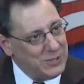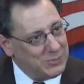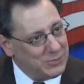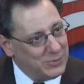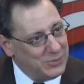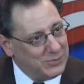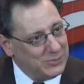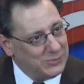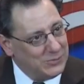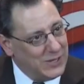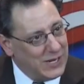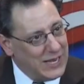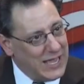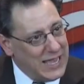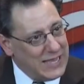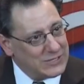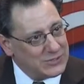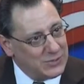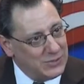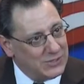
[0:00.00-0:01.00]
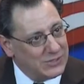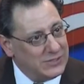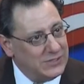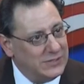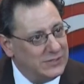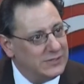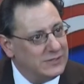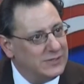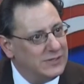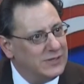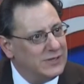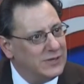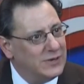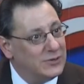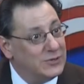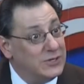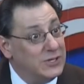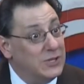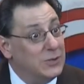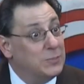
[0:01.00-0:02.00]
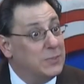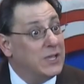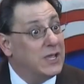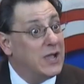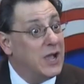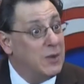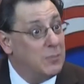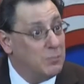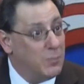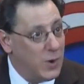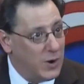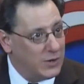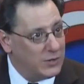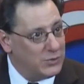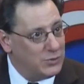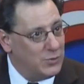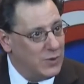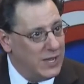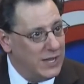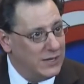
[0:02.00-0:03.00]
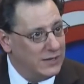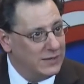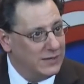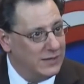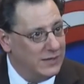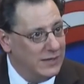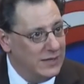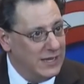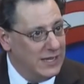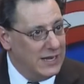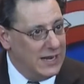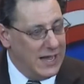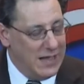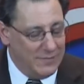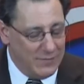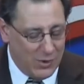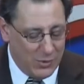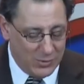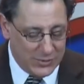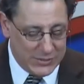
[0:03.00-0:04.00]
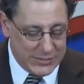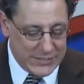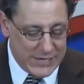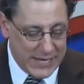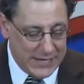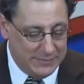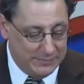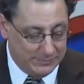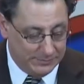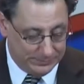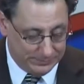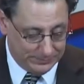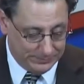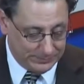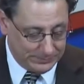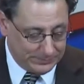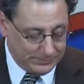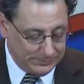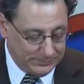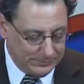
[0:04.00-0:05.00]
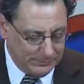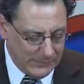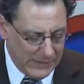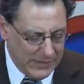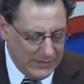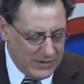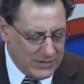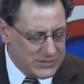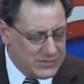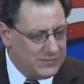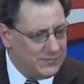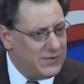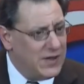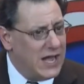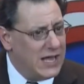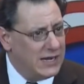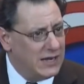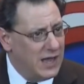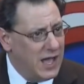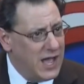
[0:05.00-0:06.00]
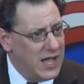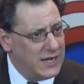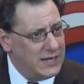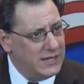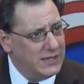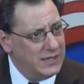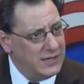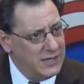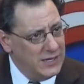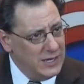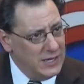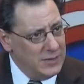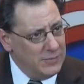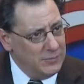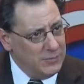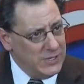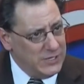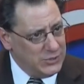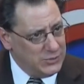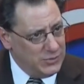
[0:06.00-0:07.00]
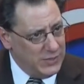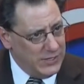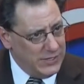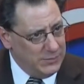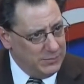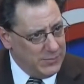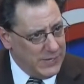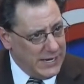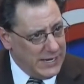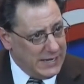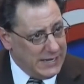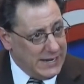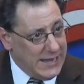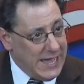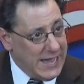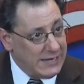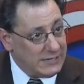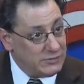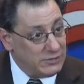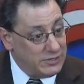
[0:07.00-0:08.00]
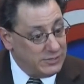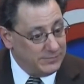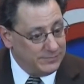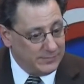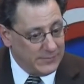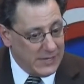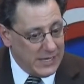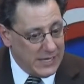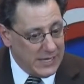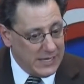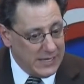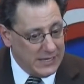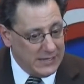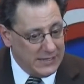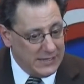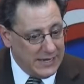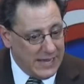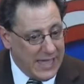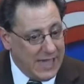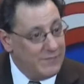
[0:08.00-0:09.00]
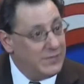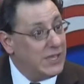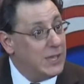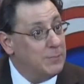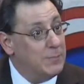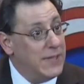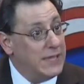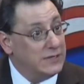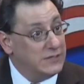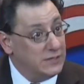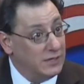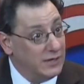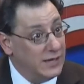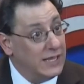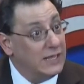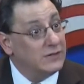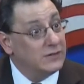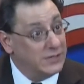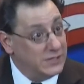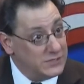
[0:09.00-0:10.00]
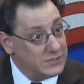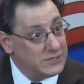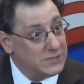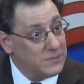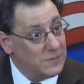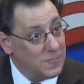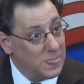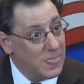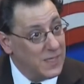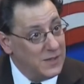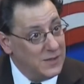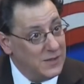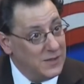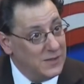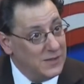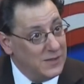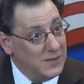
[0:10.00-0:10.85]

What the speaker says: Some people will ask, well, do you become Mark Twain? And I've always said there's a fine line between being an actor and having a mental illness.